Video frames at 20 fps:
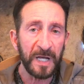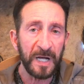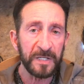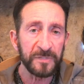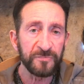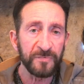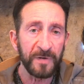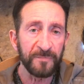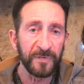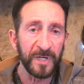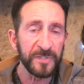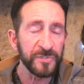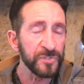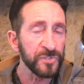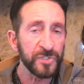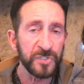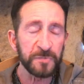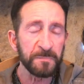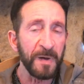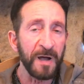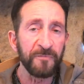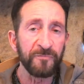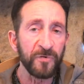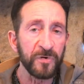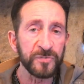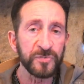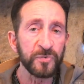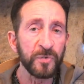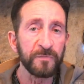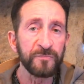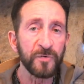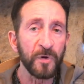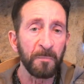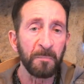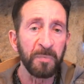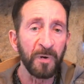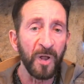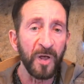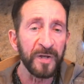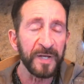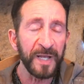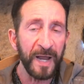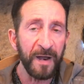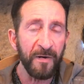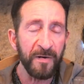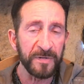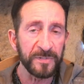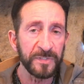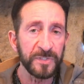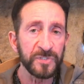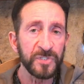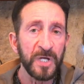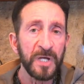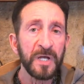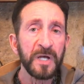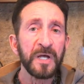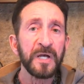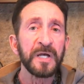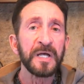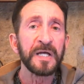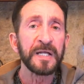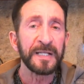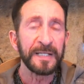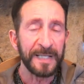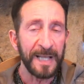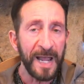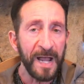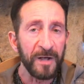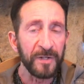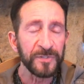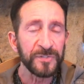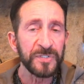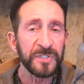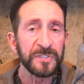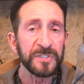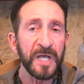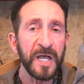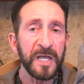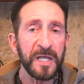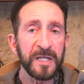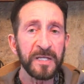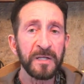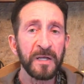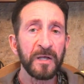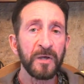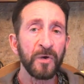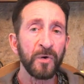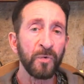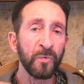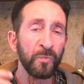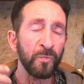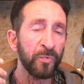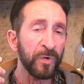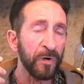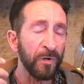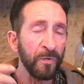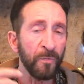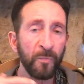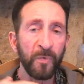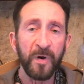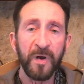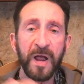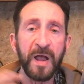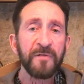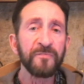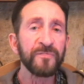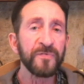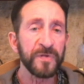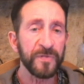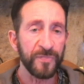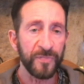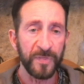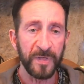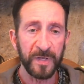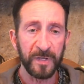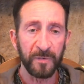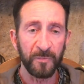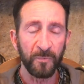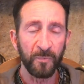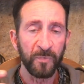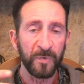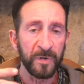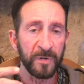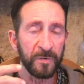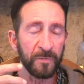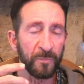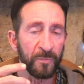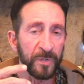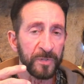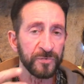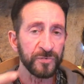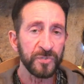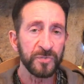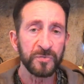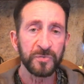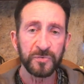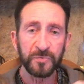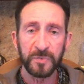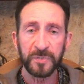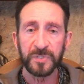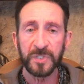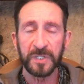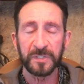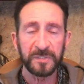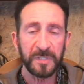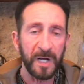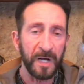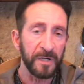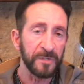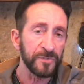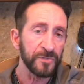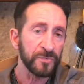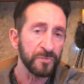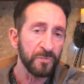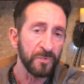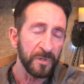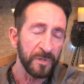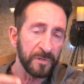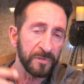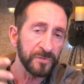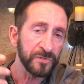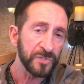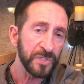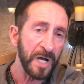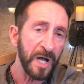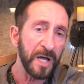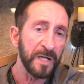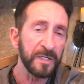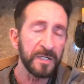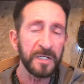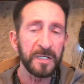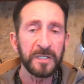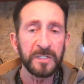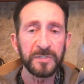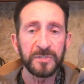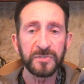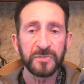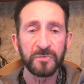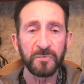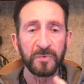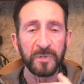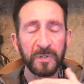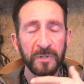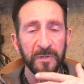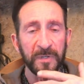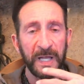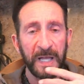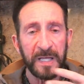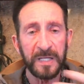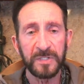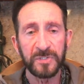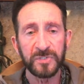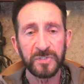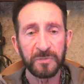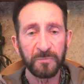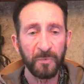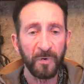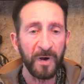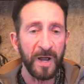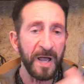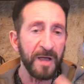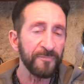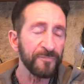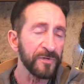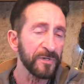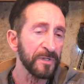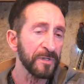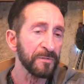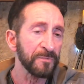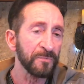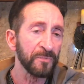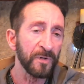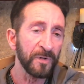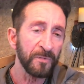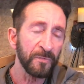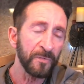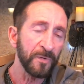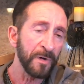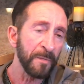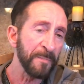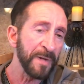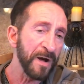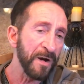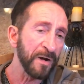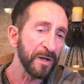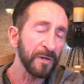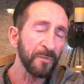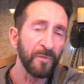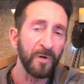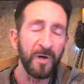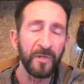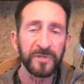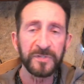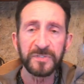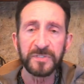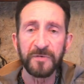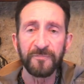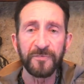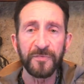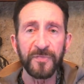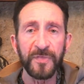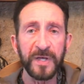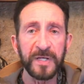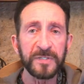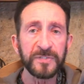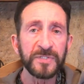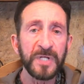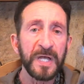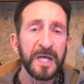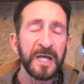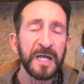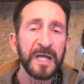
God's revelation just by virtue of your blood heritage. Now, today, we're, we're everything. We're, we're Jews, we're Gentiles, we're Chinese, we're Asian, we're African, we're, we're American, we're all these different things.